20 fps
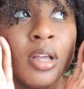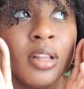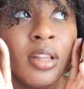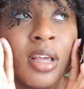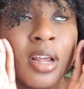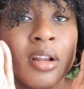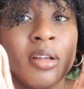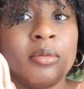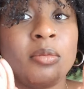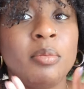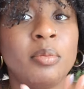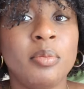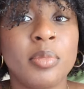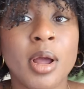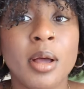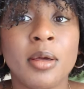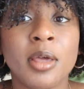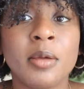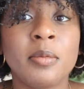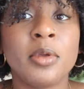that'll
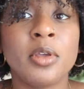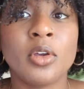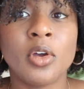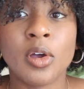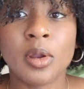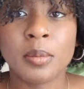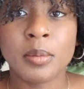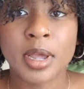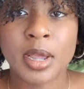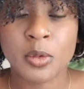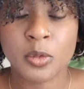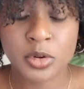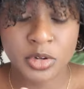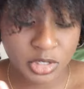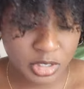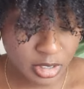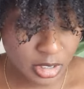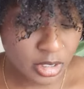probably be on my wish